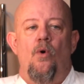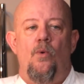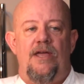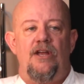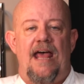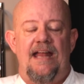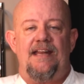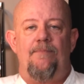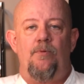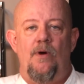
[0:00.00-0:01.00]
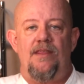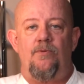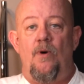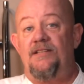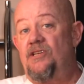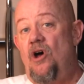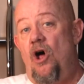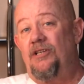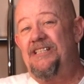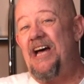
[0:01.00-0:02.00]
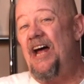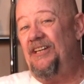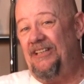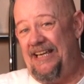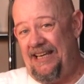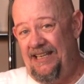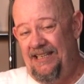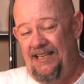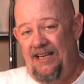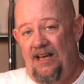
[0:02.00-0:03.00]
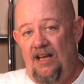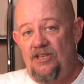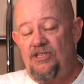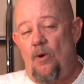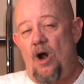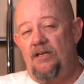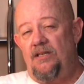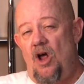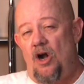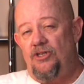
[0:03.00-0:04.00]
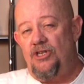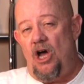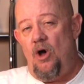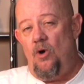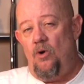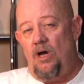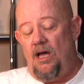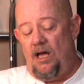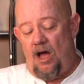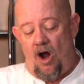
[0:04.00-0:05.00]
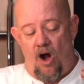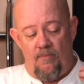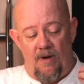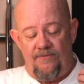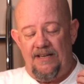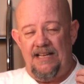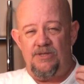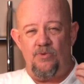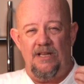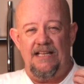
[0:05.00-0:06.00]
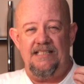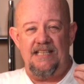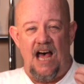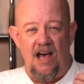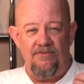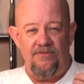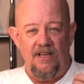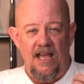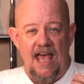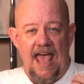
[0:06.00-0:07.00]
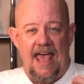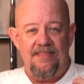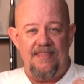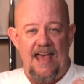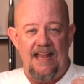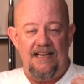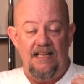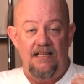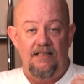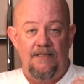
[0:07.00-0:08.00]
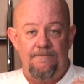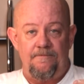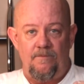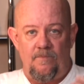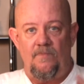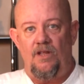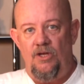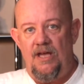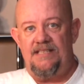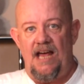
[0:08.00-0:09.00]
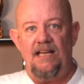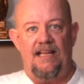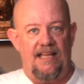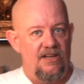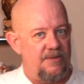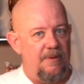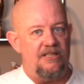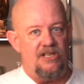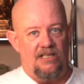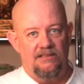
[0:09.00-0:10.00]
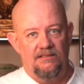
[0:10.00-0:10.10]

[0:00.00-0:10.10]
we could end up with what's called tunneling. So our dough, our muffin gets really tough, and then you get tunneling. Here's a picture.